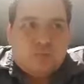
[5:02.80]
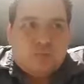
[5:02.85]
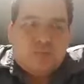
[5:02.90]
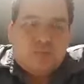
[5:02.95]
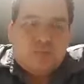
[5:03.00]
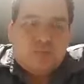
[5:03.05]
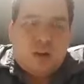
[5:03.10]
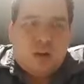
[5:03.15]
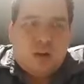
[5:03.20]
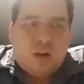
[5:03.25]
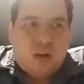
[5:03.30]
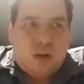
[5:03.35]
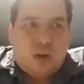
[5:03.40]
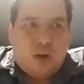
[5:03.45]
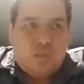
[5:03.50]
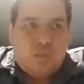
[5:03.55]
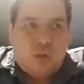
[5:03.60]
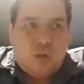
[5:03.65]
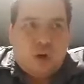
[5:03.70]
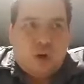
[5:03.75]

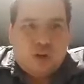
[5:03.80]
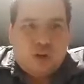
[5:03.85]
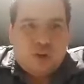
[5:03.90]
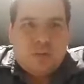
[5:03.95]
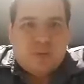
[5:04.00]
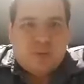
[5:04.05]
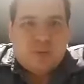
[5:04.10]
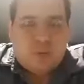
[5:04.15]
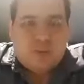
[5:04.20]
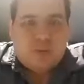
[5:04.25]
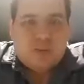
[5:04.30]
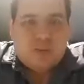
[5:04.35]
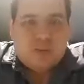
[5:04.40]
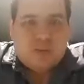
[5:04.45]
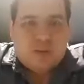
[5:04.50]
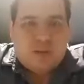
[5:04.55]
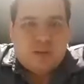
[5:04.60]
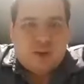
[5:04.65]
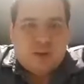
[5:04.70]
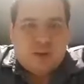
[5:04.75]
Hodgie will be a little bit
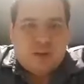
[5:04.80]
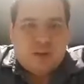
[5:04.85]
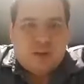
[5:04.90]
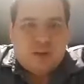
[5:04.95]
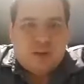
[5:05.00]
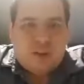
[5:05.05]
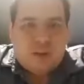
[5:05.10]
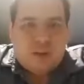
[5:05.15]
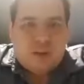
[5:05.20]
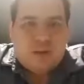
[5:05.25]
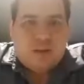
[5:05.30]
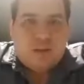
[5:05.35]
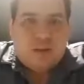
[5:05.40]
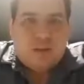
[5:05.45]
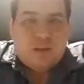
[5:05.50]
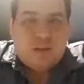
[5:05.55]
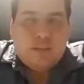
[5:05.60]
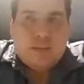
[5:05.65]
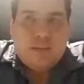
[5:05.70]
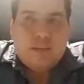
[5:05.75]
disappointed that he didn't
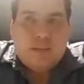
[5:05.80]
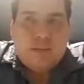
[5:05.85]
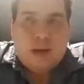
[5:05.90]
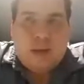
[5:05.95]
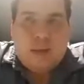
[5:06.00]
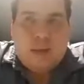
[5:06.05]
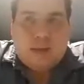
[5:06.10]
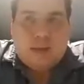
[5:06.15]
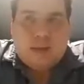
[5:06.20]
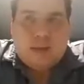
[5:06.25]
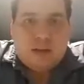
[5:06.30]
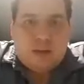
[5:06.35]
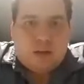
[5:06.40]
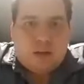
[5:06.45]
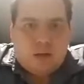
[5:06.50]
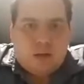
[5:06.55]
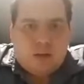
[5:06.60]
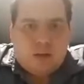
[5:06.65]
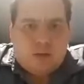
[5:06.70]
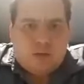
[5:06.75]
get that
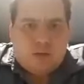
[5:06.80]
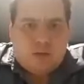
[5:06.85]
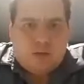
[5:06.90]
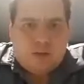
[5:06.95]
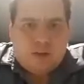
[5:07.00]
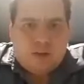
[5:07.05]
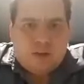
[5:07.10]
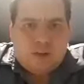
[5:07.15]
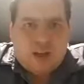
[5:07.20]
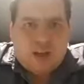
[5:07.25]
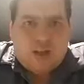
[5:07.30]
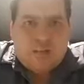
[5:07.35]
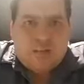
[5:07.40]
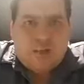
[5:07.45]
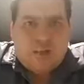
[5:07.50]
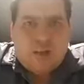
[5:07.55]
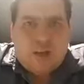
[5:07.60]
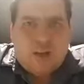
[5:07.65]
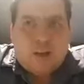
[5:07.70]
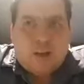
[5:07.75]
second goal in the first half,
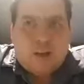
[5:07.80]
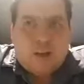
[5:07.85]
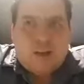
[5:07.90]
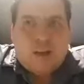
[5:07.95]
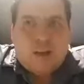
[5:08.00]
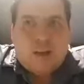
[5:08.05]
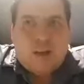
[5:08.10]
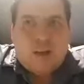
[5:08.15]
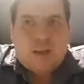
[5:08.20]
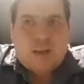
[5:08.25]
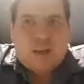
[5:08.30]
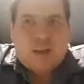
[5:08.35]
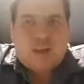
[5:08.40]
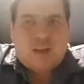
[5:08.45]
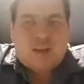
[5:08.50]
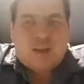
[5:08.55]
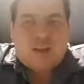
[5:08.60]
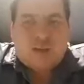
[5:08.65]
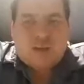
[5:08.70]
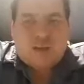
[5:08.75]
and that
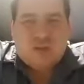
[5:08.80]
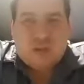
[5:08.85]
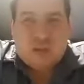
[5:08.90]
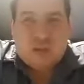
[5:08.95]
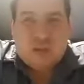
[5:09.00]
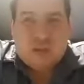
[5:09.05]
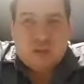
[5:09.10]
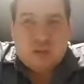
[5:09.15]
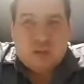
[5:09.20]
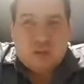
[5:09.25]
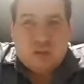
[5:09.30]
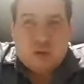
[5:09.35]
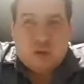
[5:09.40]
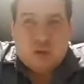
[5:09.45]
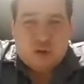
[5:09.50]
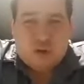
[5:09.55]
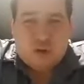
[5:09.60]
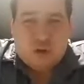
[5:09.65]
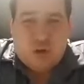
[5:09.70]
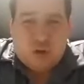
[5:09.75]
he's conceded 2
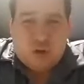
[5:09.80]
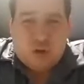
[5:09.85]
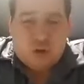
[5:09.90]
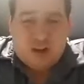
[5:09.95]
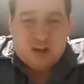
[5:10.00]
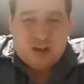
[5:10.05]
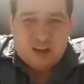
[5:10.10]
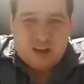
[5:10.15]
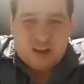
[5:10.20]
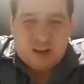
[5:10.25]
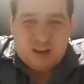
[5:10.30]
goals so quickly.